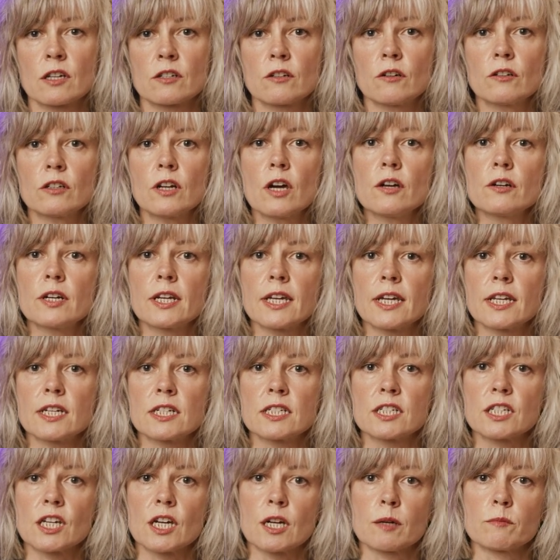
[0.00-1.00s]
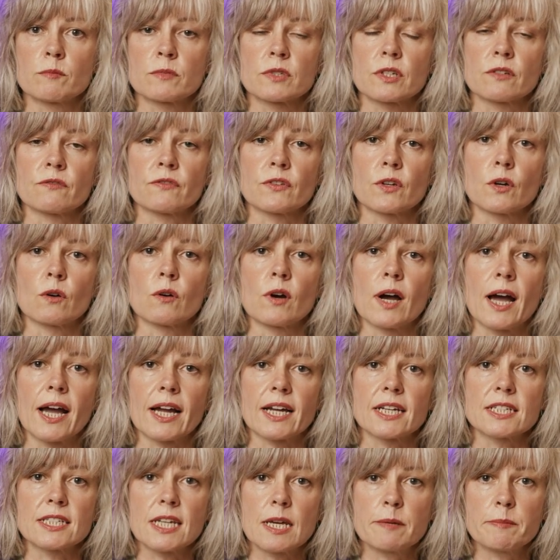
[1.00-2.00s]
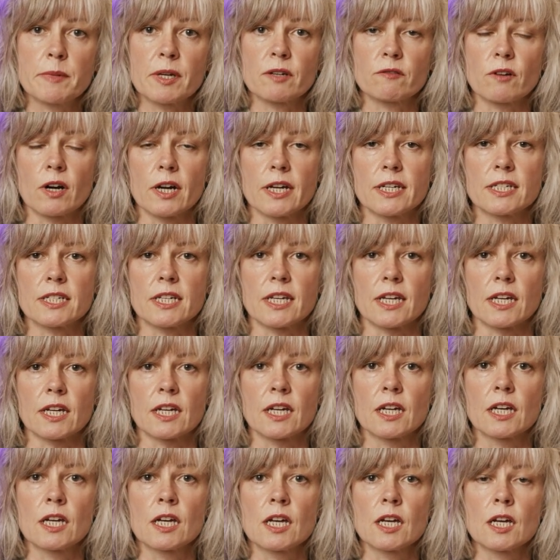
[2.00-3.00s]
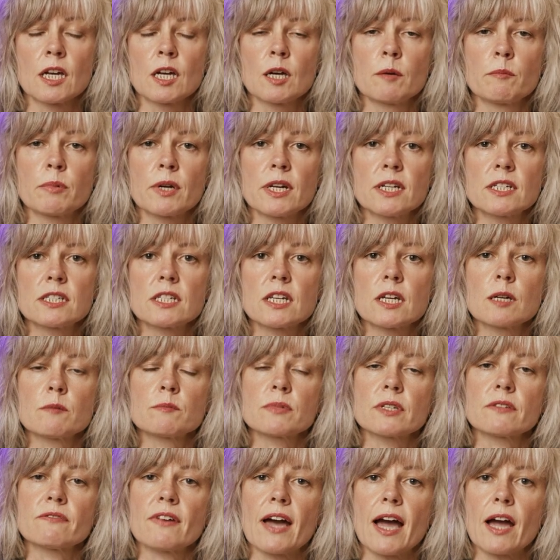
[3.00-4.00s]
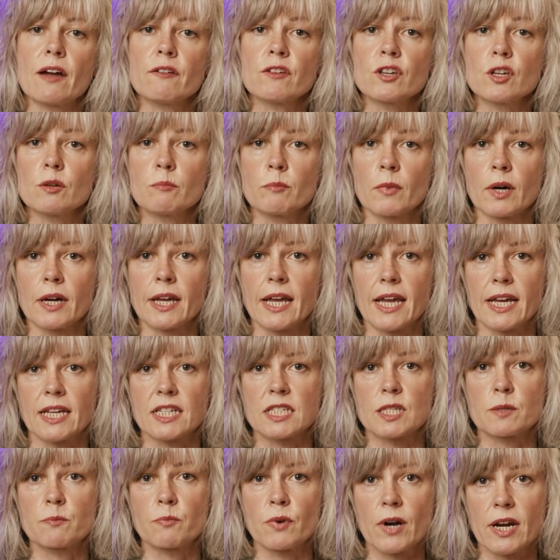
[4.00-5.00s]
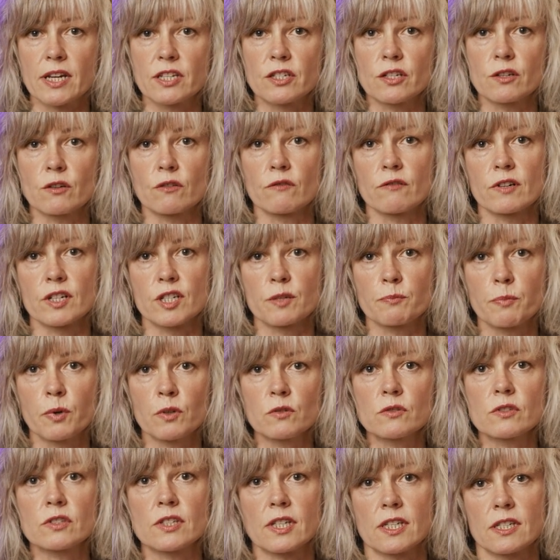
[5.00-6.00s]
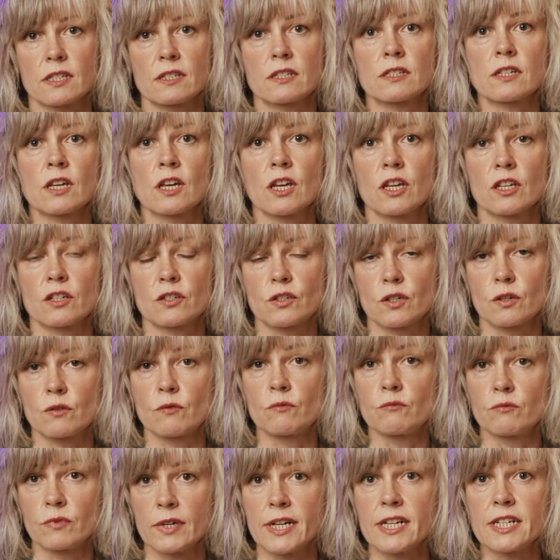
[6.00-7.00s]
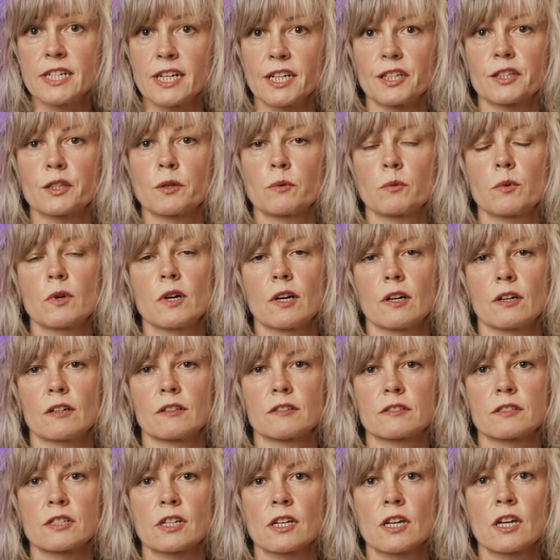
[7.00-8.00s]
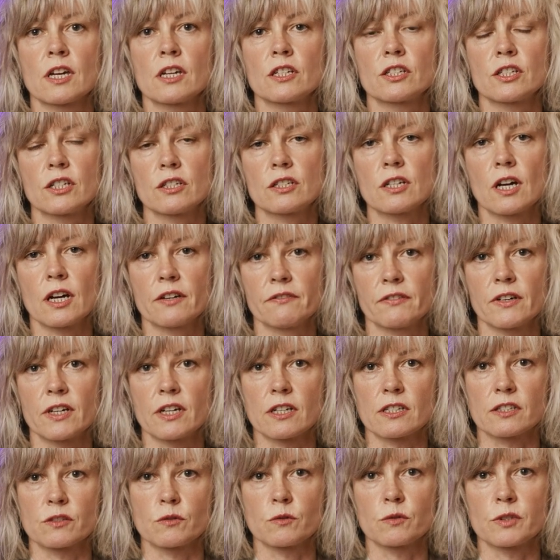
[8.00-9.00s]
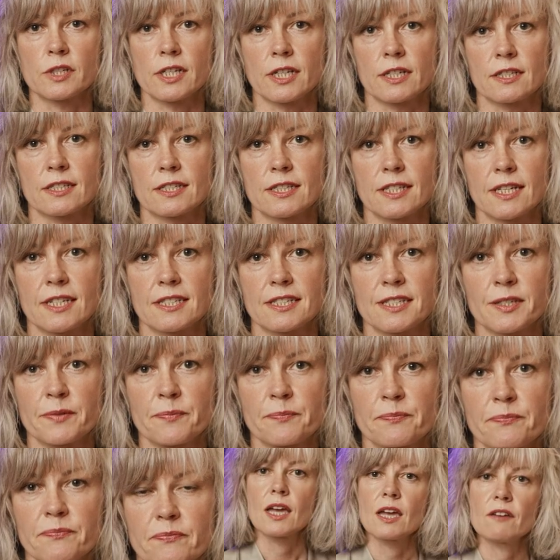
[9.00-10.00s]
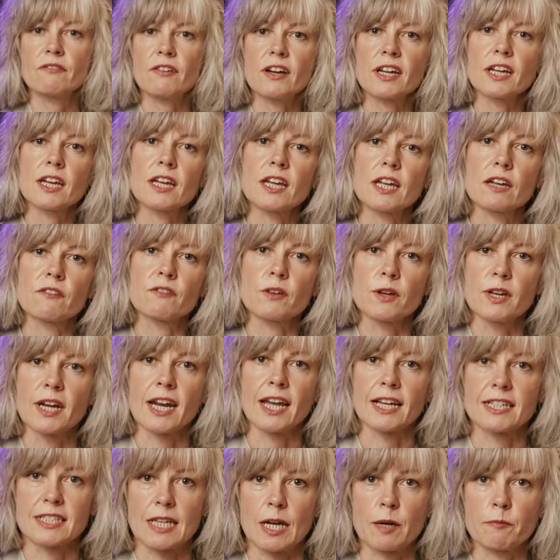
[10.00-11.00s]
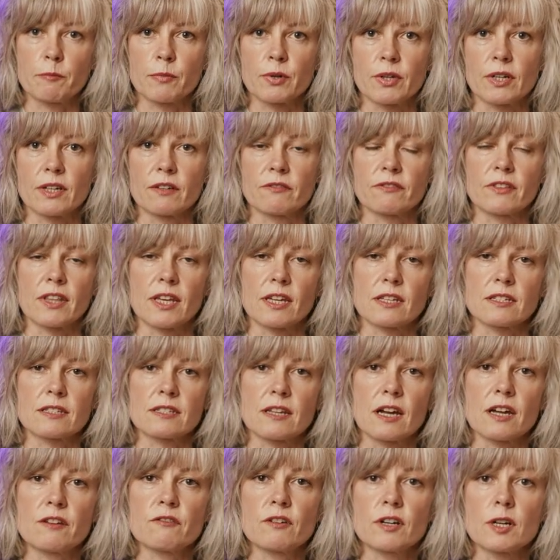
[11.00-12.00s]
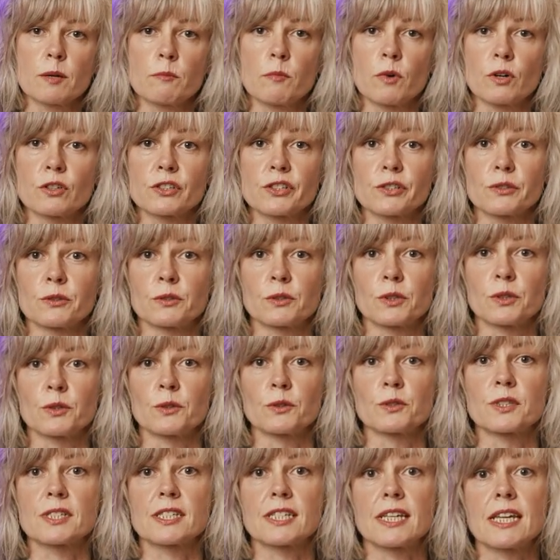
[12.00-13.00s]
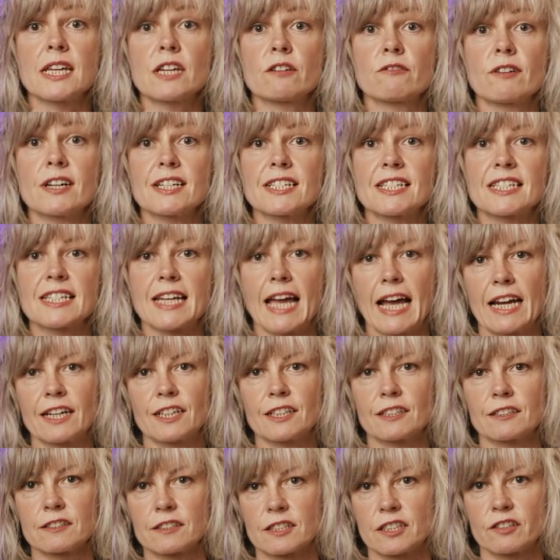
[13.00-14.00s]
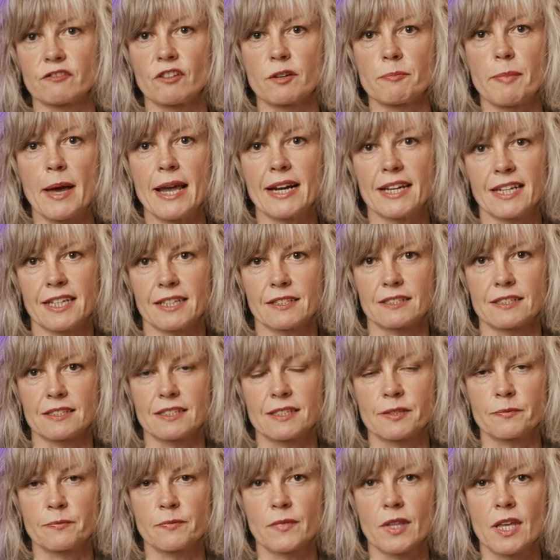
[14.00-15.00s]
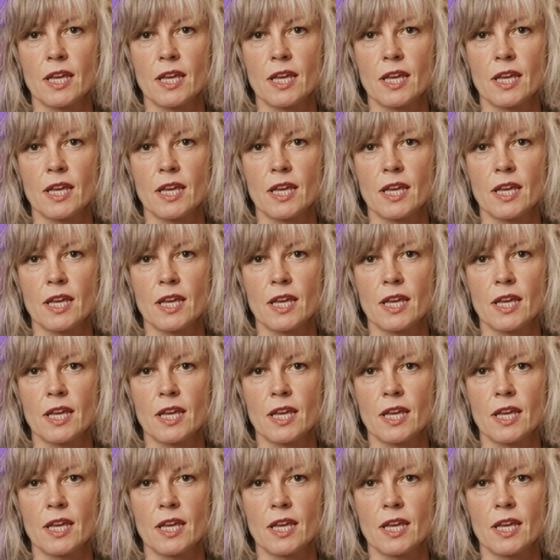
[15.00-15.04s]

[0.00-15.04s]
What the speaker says: not only in terms of your academic writing, but in terms of how you might express your responses to reading the world to diverse audiences. If I can give you an example of this, I run a module called Secret Scandals and Rebellions.